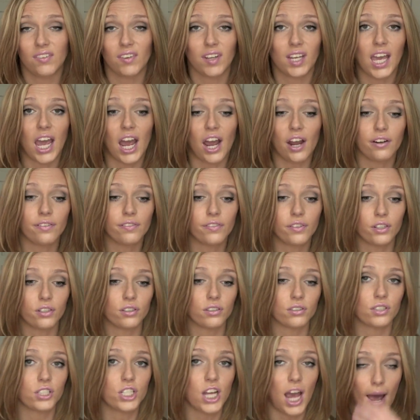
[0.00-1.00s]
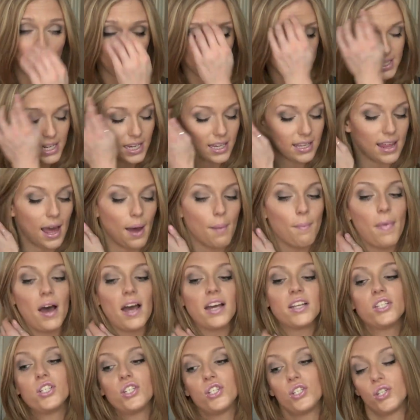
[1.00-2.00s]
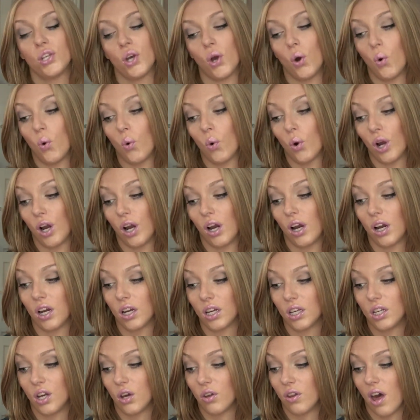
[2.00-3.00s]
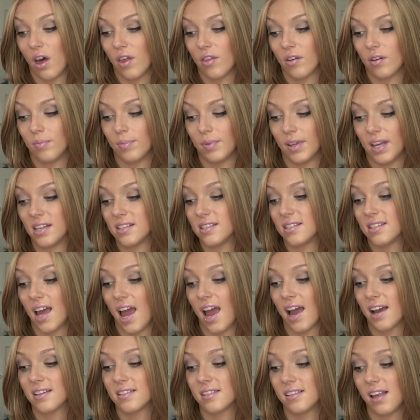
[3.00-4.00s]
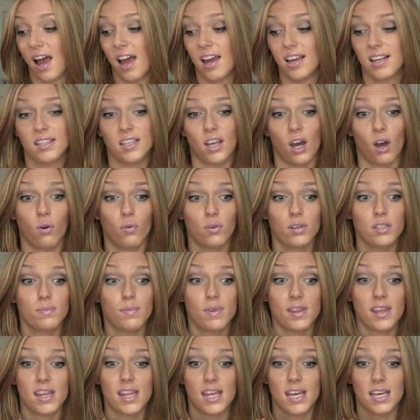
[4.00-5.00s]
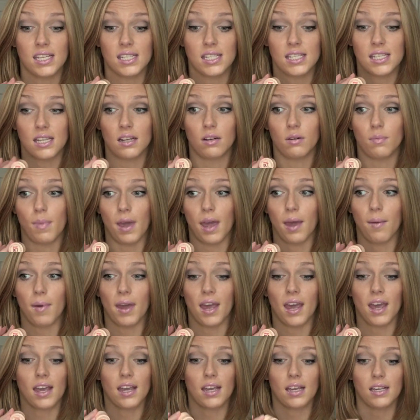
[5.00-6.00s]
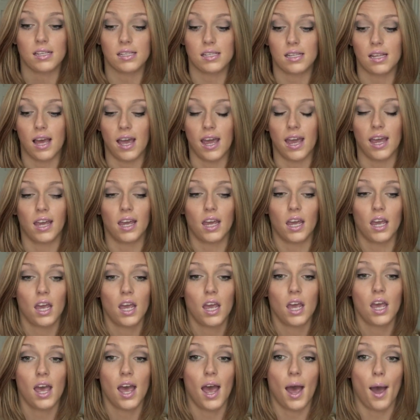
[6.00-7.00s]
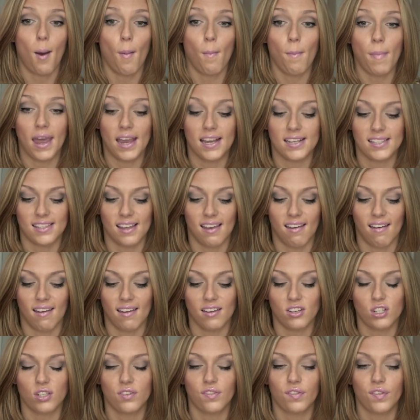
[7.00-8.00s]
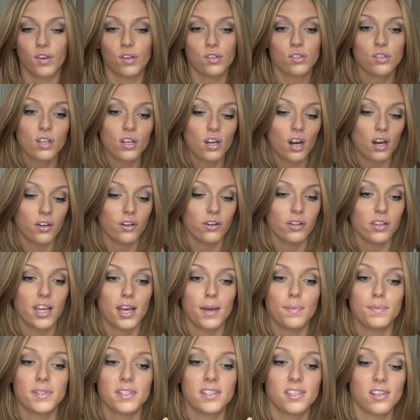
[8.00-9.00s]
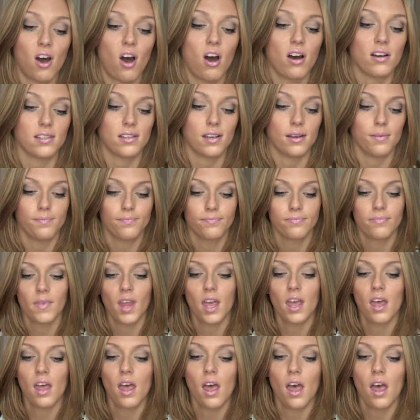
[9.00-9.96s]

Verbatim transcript: even care for chapstick that much or you know the other Blistex it's always been this little baby it is like amazing it just feels good on your lips it's awesome